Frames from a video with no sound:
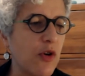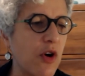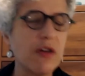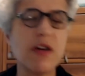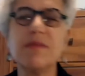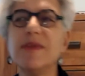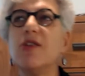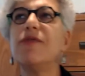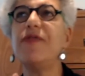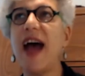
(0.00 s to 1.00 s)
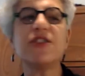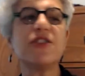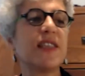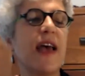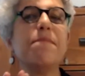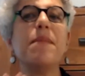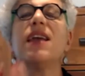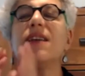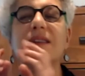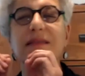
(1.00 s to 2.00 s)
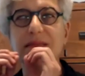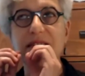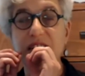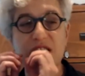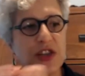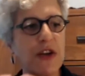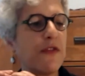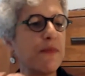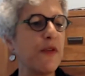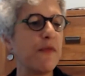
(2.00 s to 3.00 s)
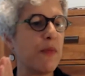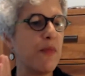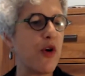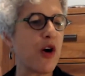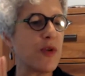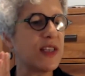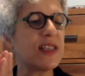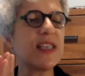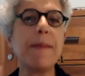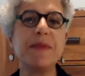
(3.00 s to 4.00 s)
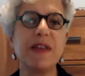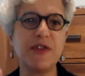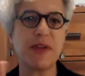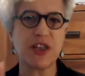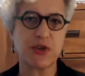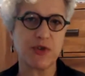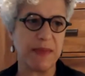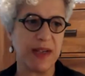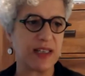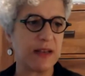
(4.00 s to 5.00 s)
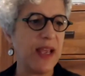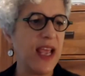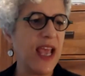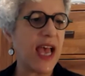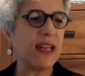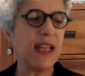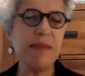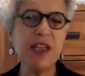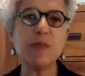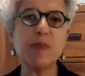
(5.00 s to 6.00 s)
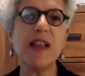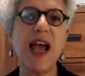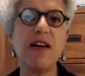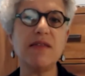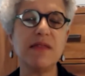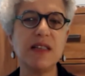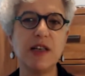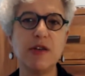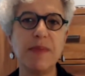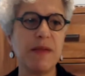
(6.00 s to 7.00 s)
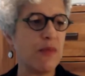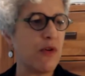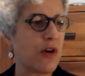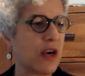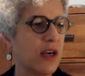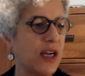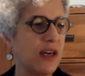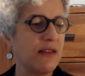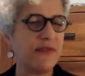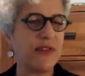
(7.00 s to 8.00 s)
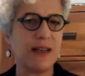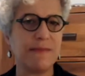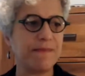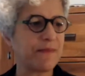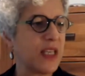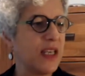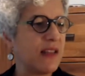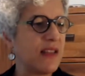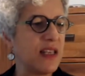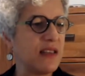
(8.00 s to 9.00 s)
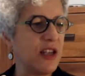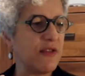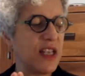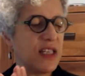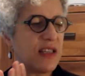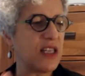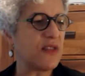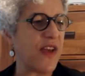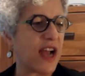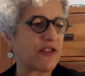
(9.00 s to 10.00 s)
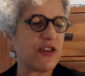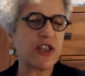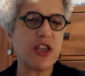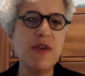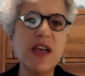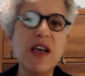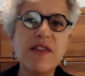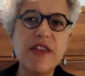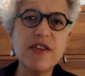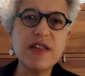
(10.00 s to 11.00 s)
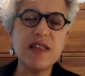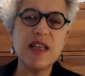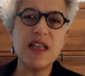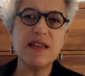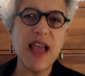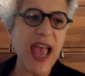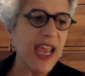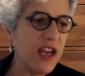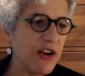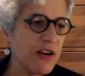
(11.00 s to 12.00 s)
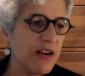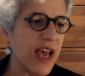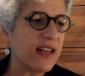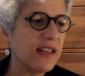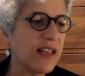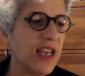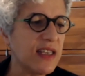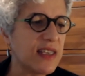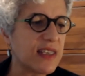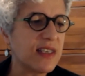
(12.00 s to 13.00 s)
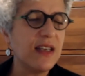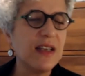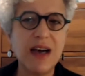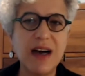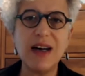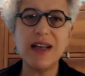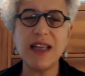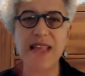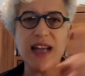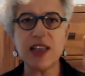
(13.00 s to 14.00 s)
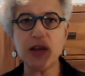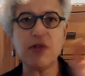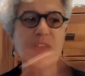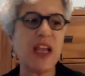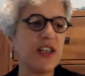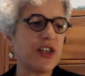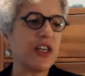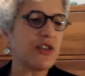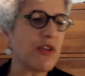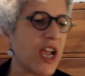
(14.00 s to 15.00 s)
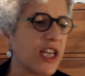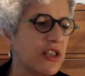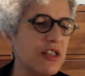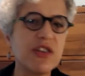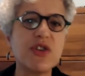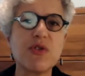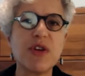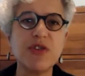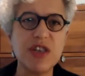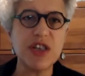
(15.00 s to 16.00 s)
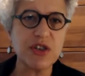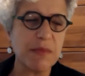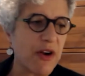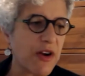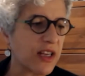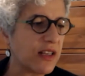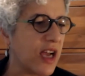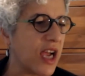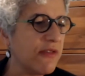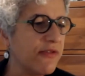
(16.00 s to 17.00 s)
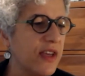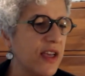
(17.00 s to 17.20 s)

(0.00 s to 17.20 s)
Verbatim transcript: or, or, or factors that make the conservative movement more receptive to extremism. And let me spell out a little bit more of um, the, you know, these, these factors. So there's the anger at elites, uh, and that's in quotation, trying to destroy traditional American life.